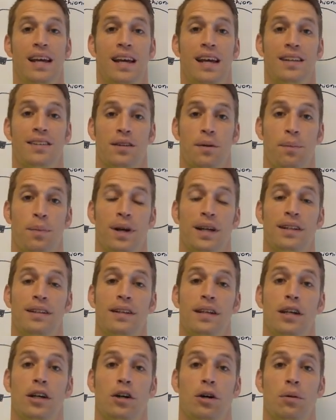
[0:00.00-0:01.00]
It's a big
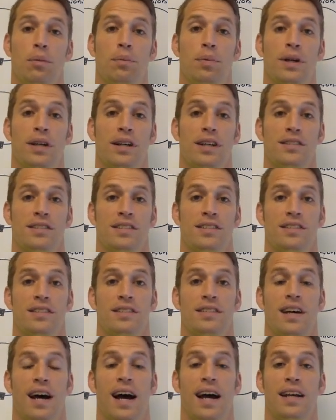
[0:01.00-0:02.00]
deal because it's
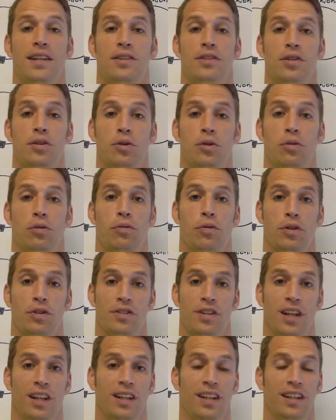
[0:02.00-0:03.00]
tied to
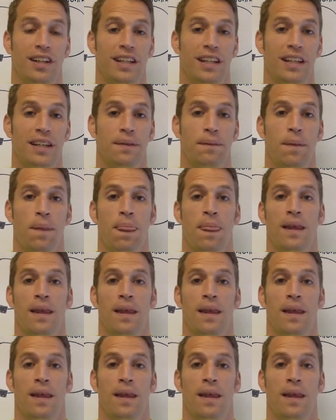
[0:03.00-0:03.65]
fertility,